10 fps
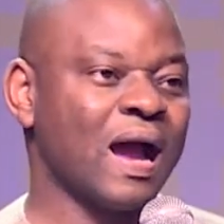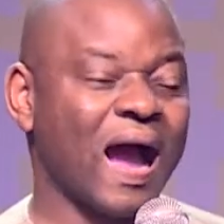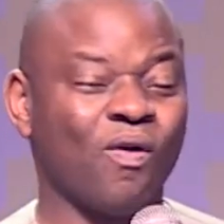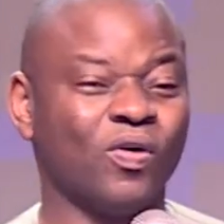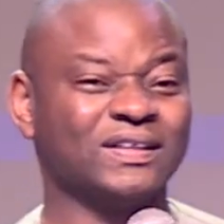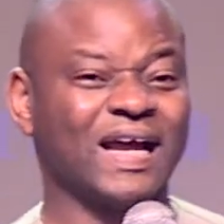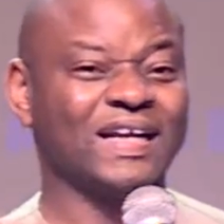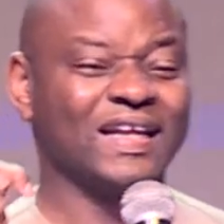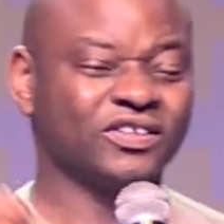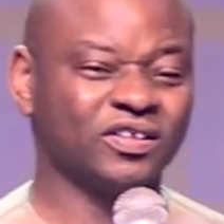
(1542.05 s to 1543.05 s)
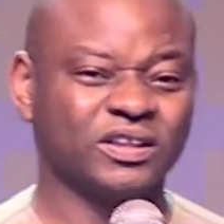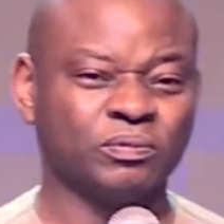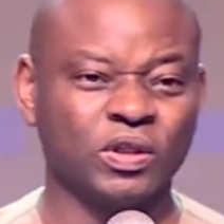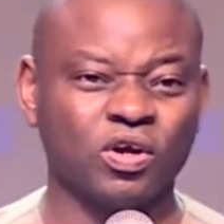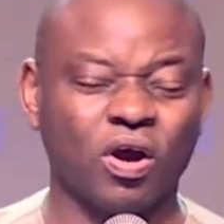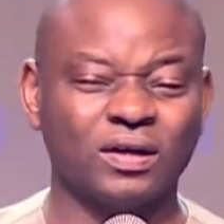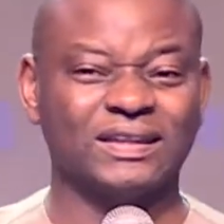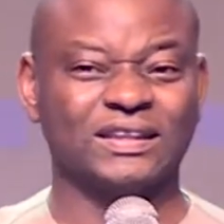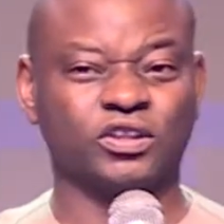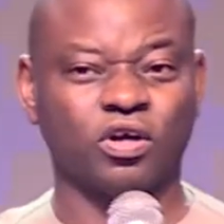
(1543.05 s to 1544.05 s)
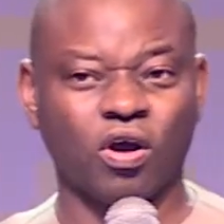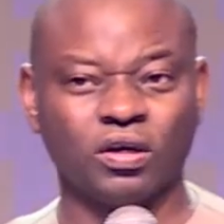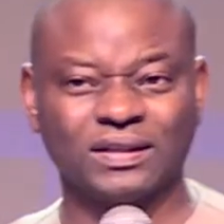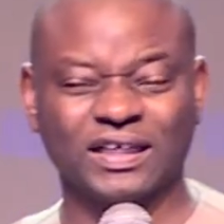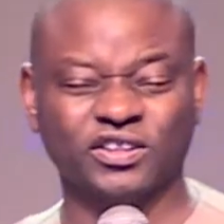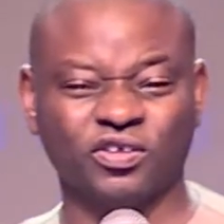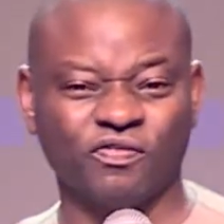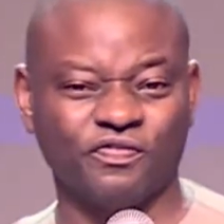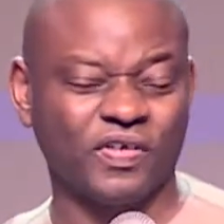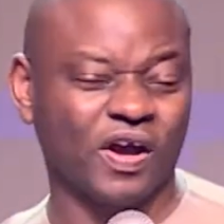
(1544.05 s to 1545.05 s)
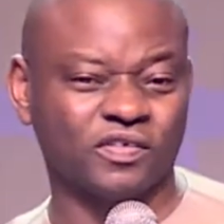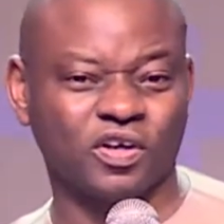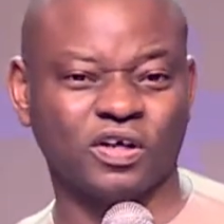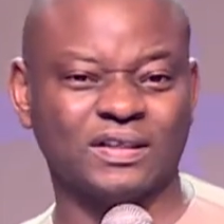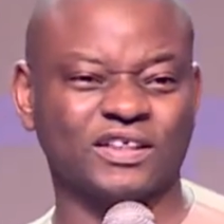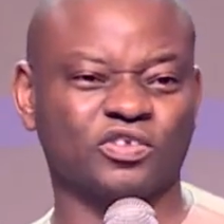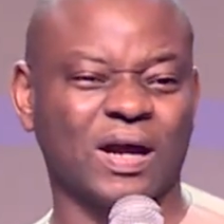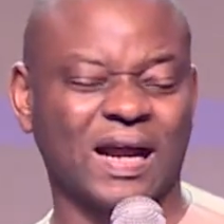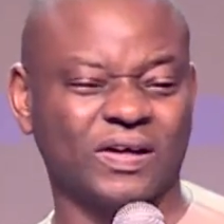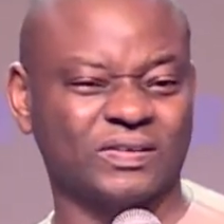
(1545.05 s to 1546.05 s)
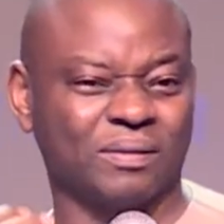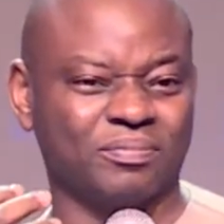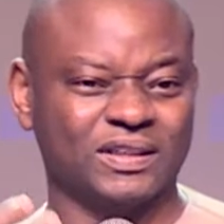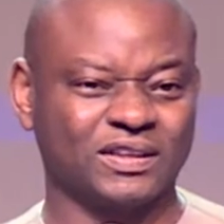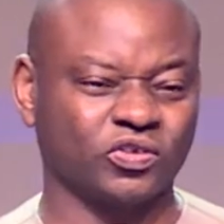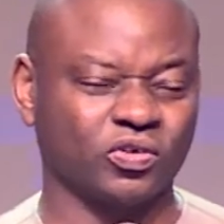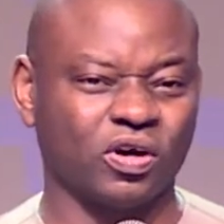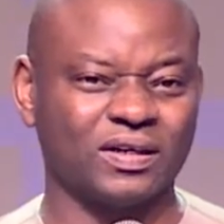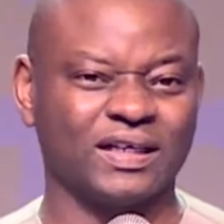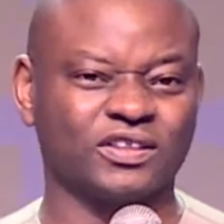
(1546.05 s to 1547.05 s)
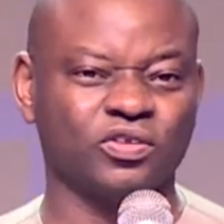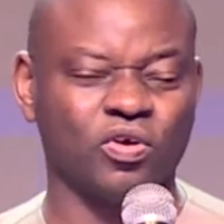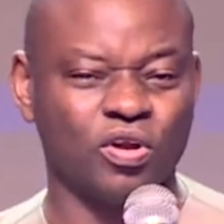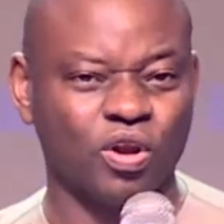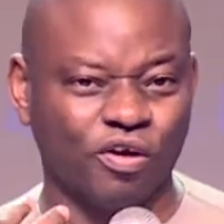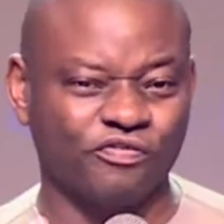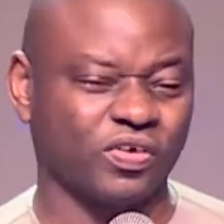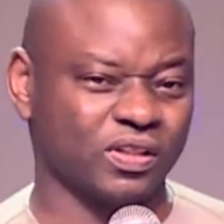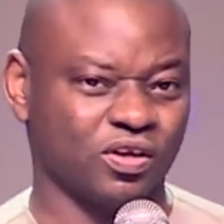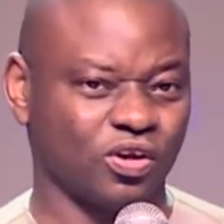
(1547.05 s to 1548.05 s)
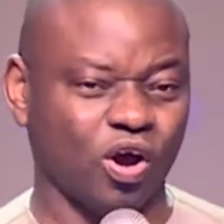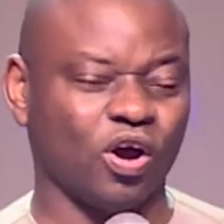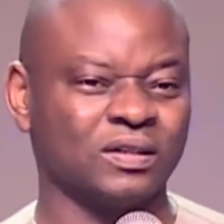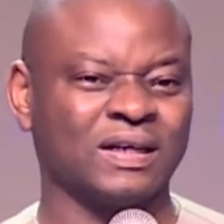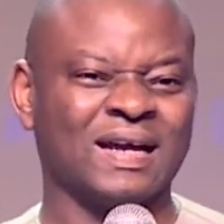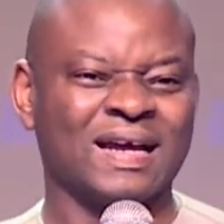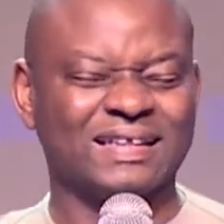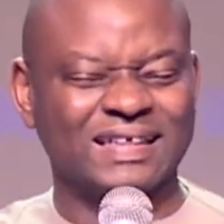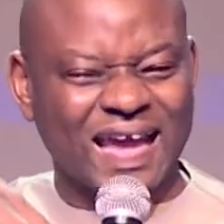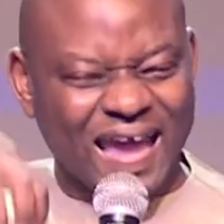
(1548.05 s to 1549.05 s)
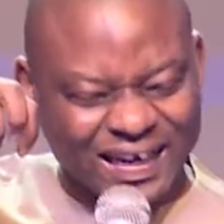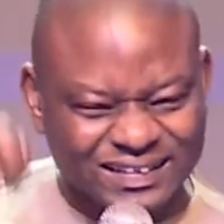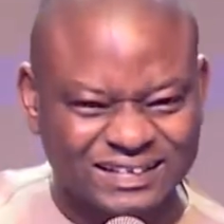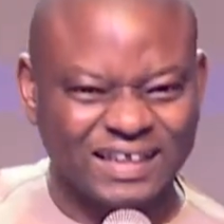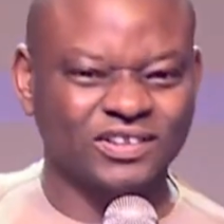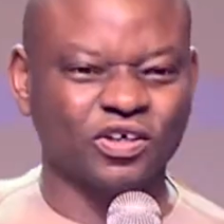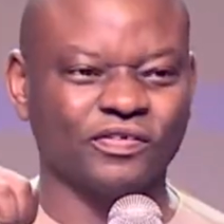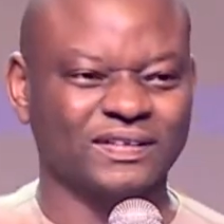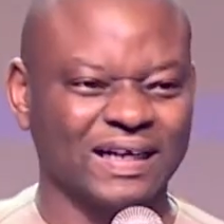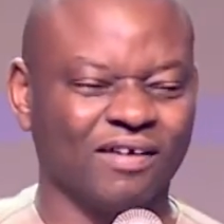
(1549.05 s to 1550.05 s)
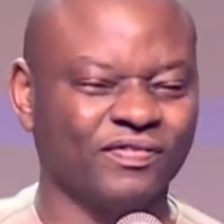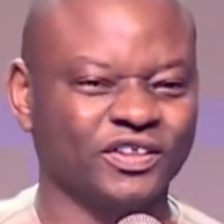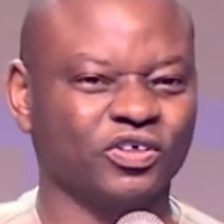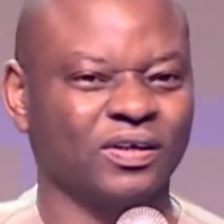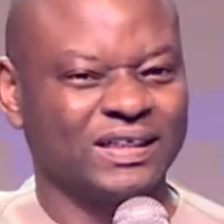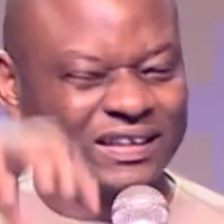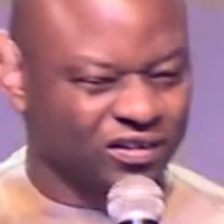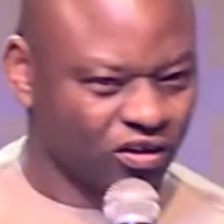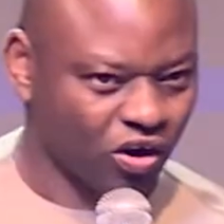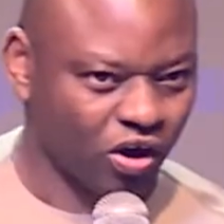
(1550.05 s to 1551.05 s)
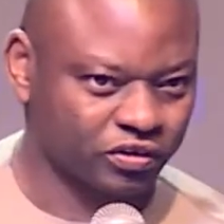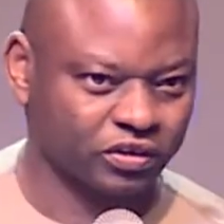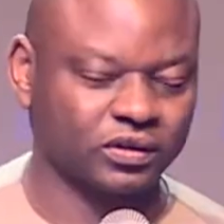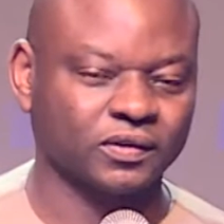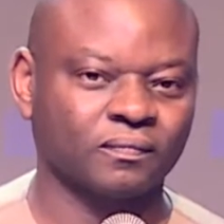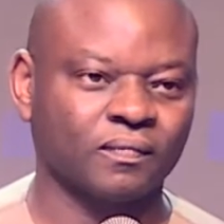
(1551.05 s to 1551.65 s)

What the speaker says: And once that relationship with God is gone, there's no fear of the Lord, there's no accountability to God, there's no love for the Lord, the essence of salvation is lost.